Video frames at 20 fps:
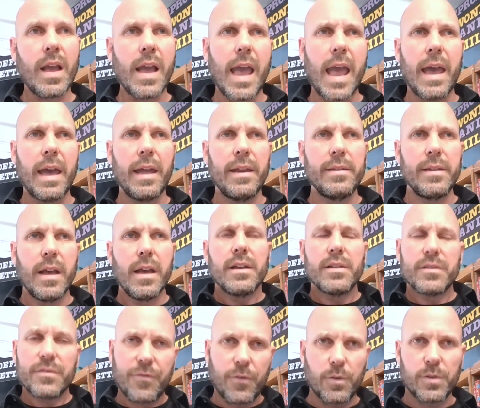And
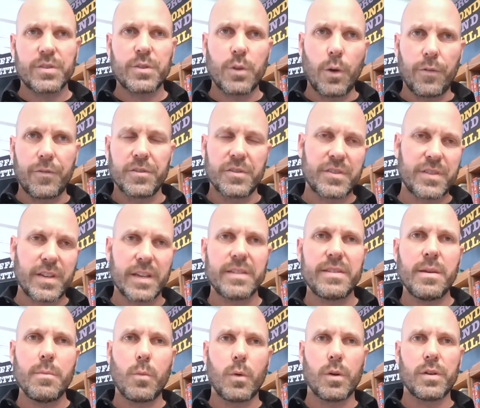for
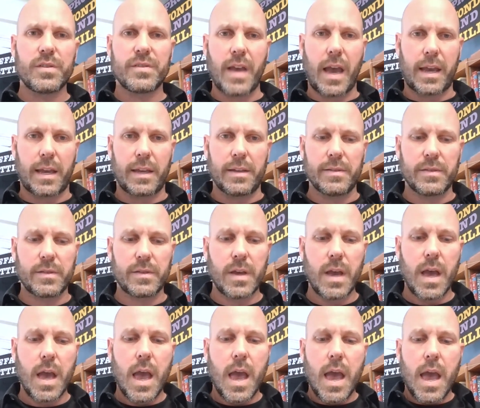60 more seconds.
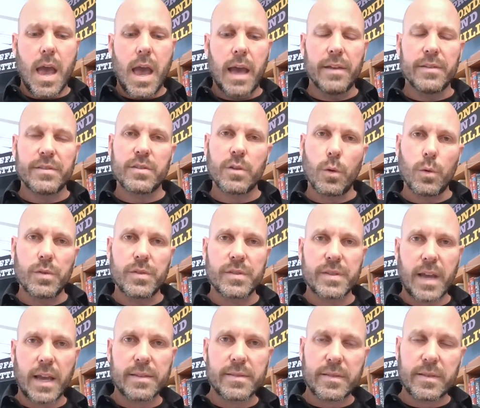And so
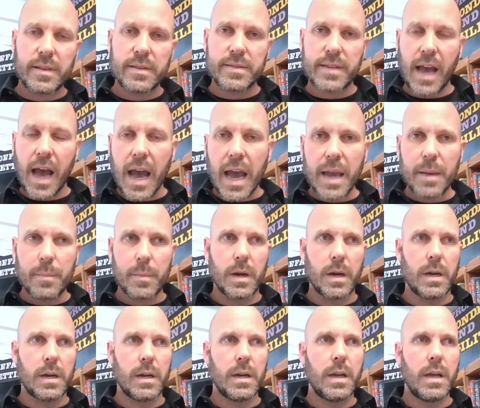sets the
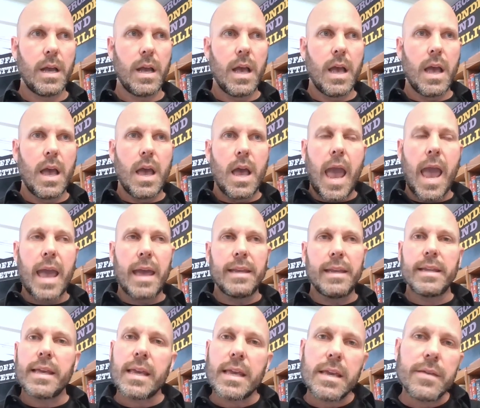timer.
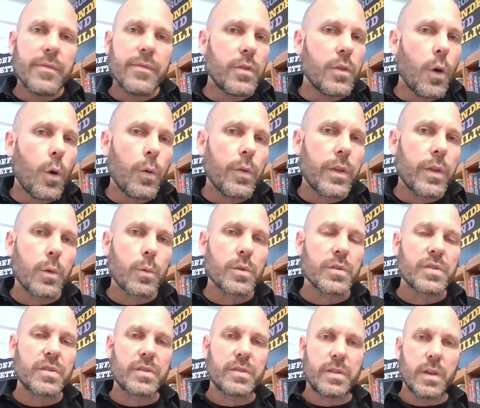And even though there
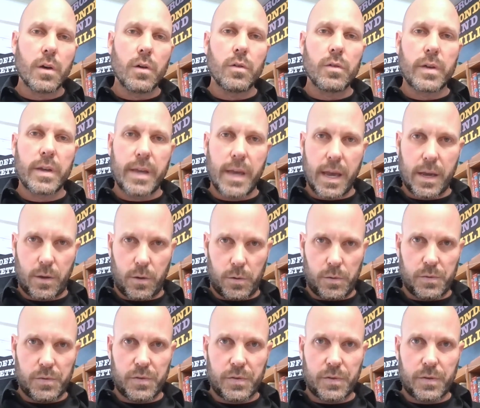were still
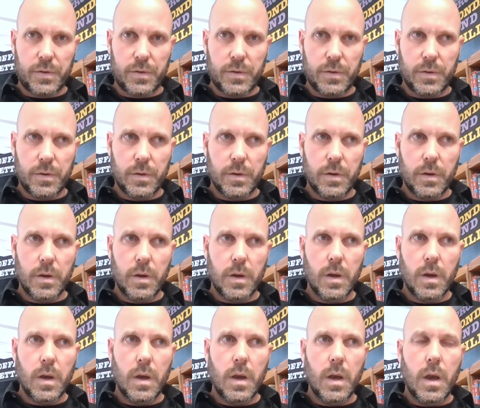giggles,
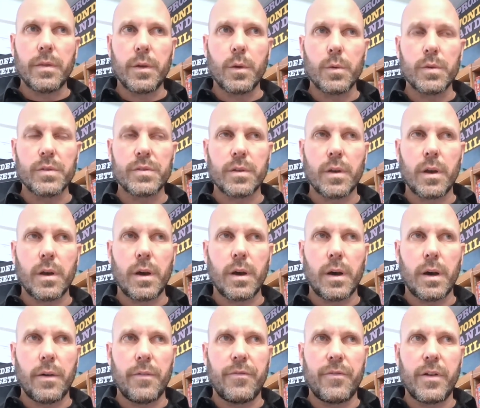there was
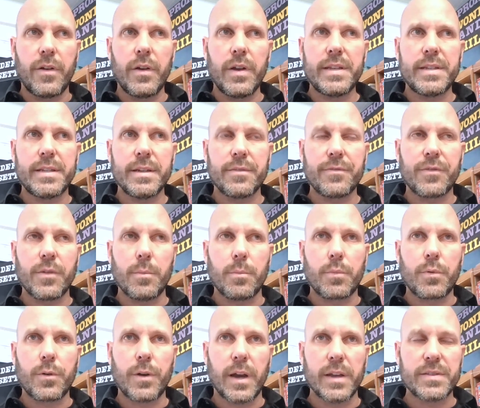a very different
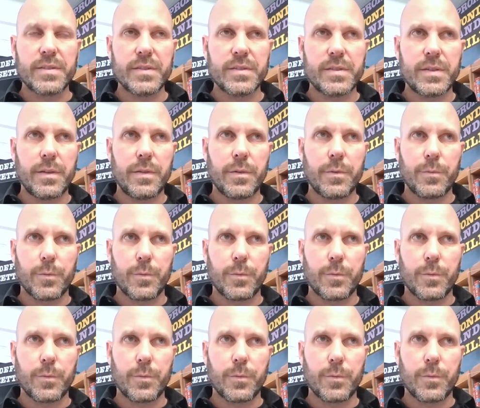presence in the